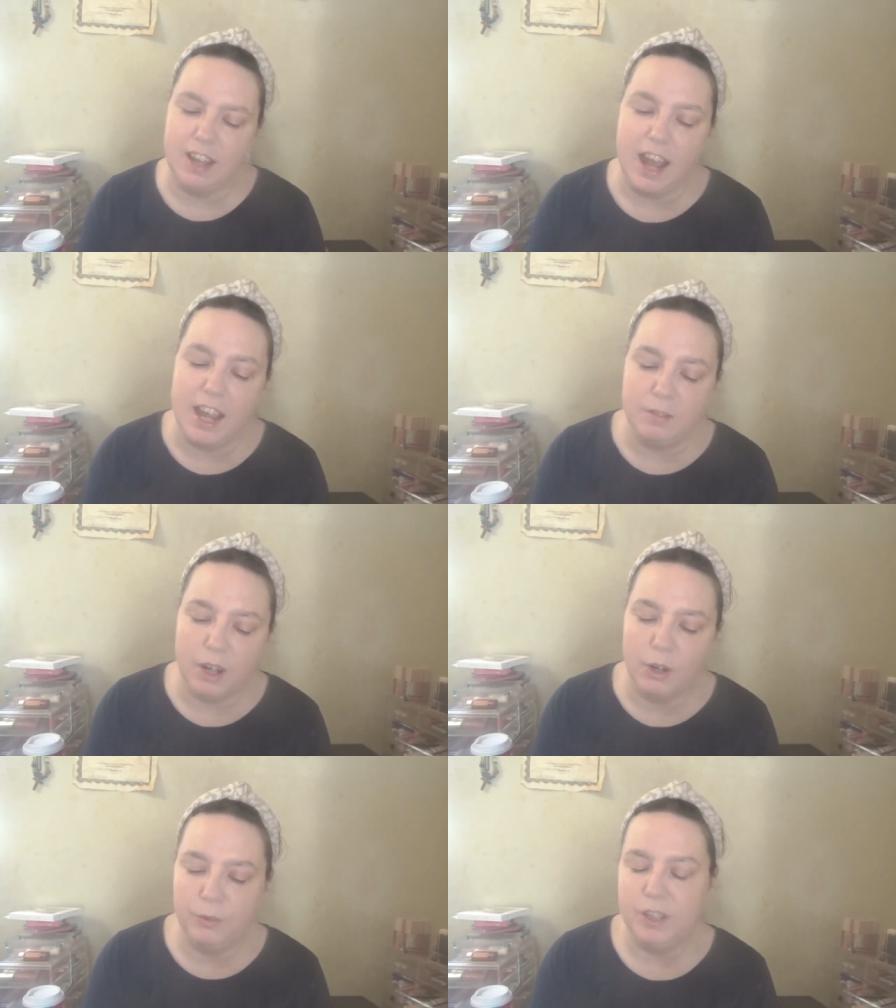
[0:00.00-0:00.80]
I've
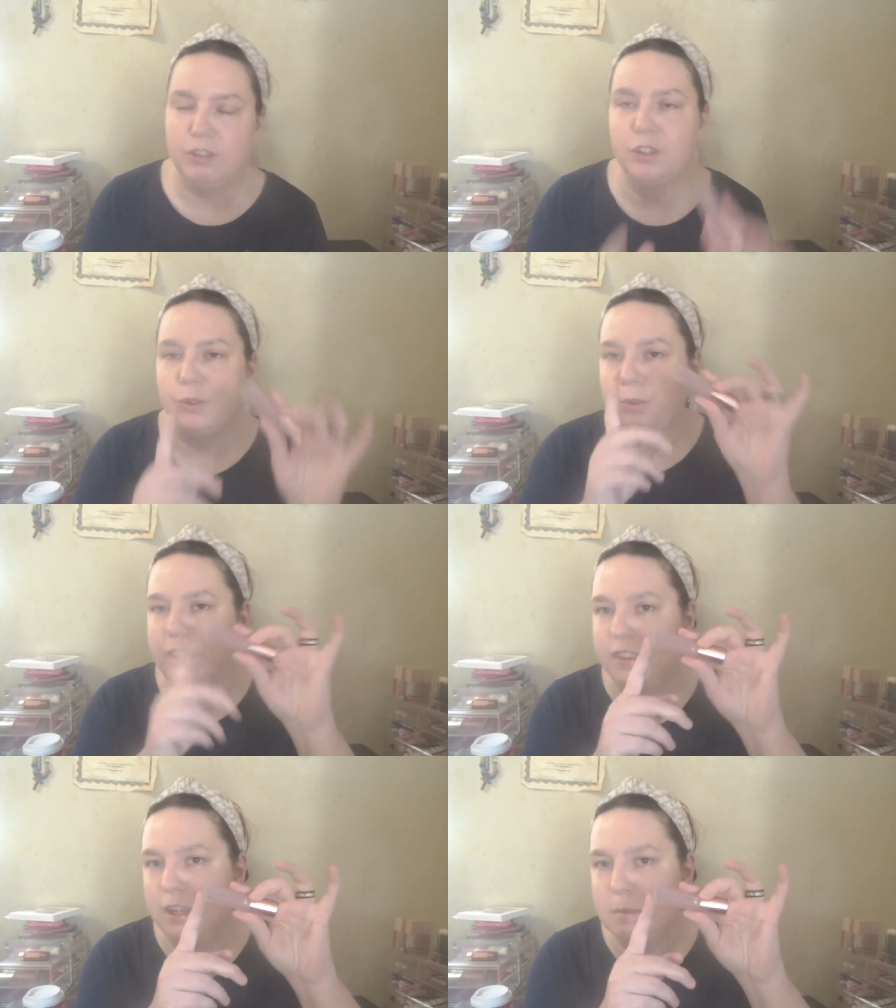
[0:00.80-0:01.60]
always heard
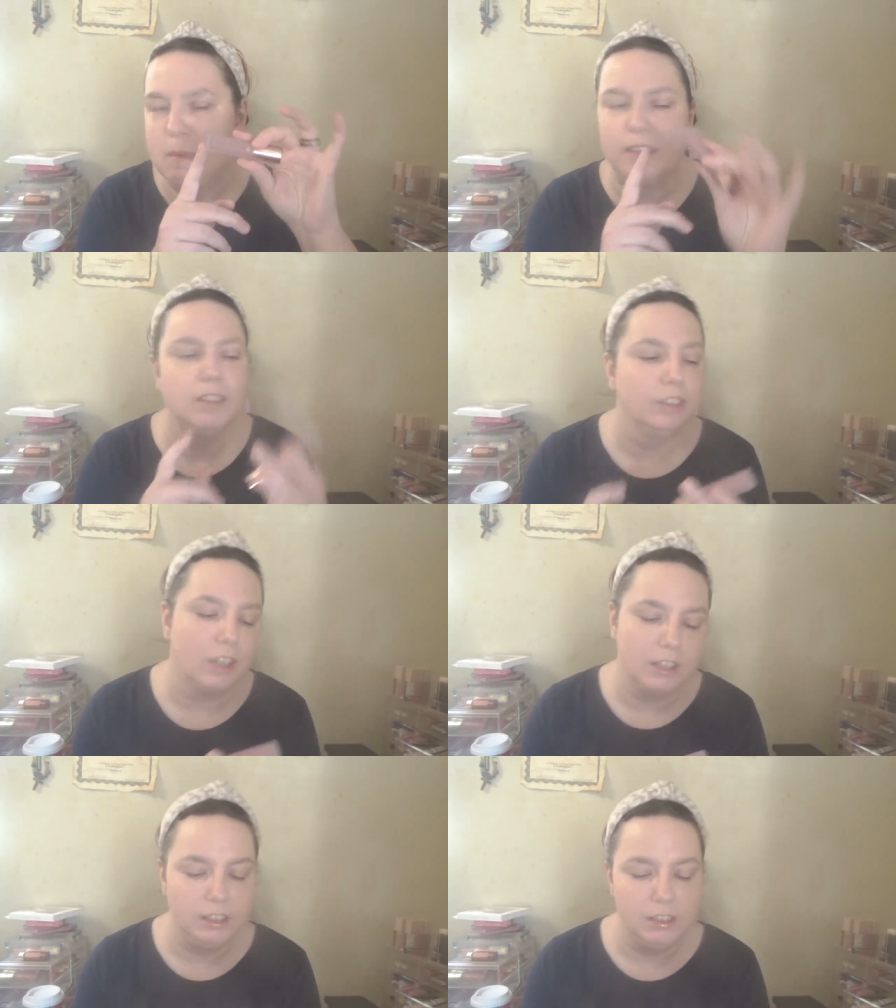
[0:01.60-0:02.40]
great thing about the
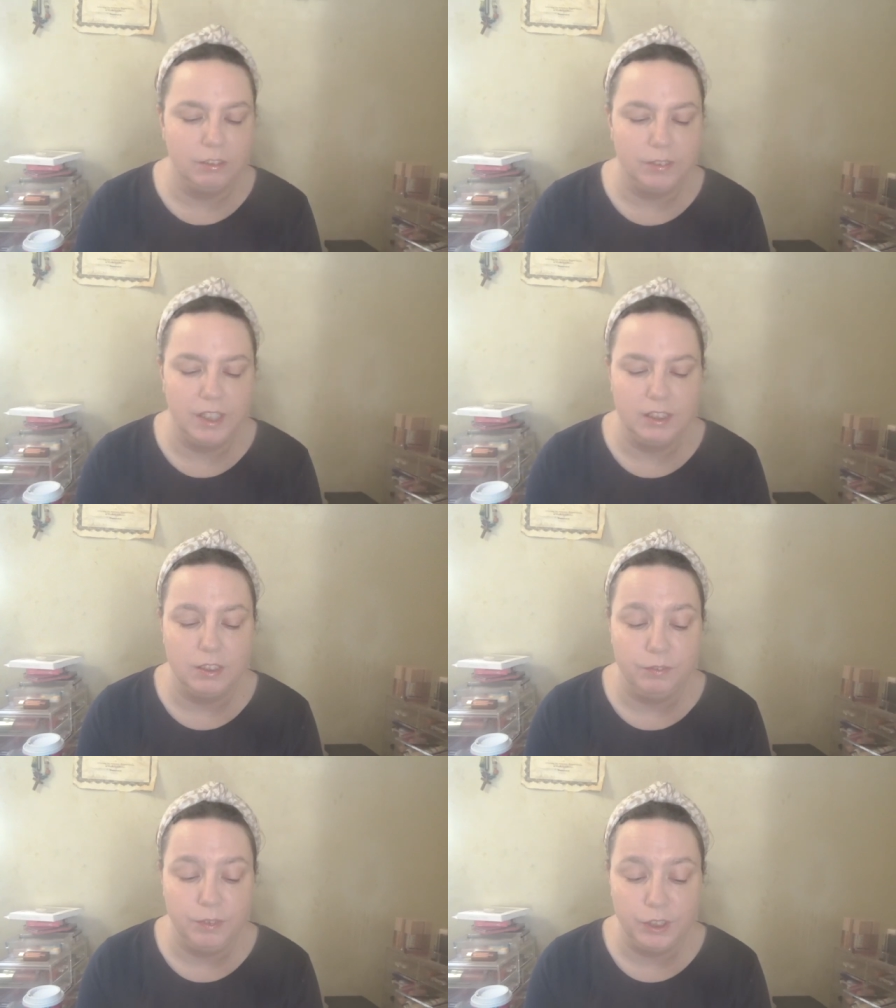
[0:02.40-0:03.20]
Lawless Forget the
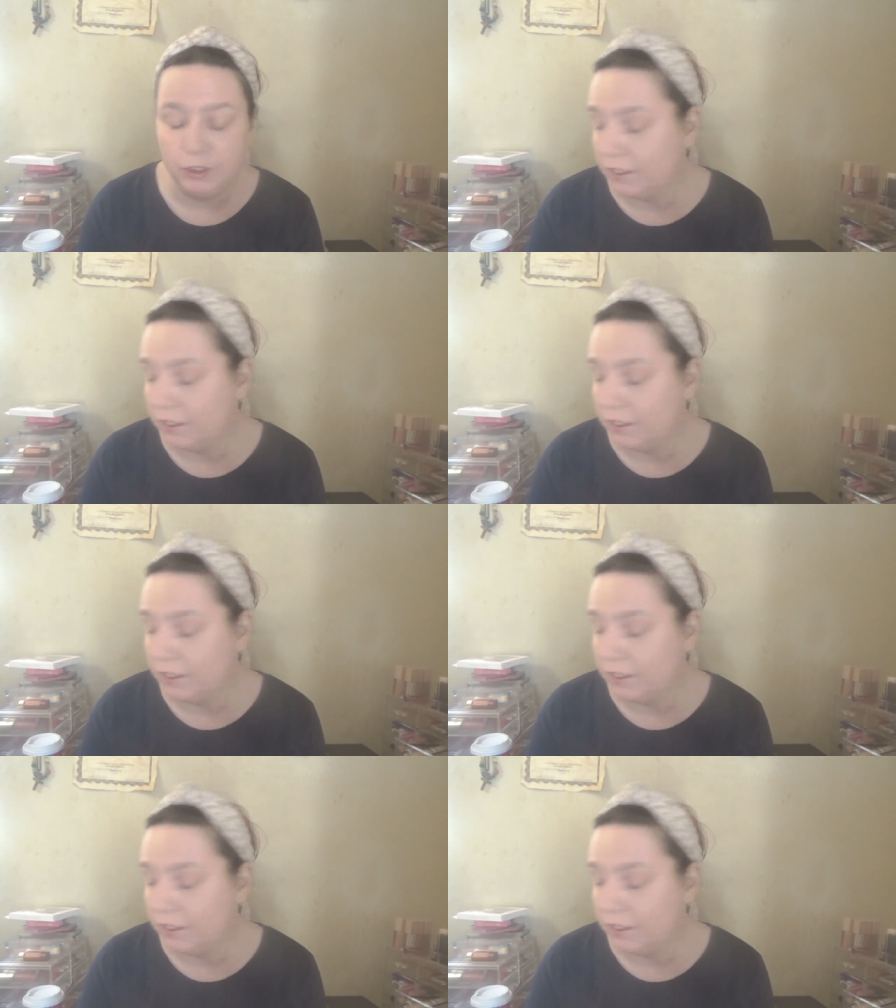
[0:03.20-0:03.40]
Filler.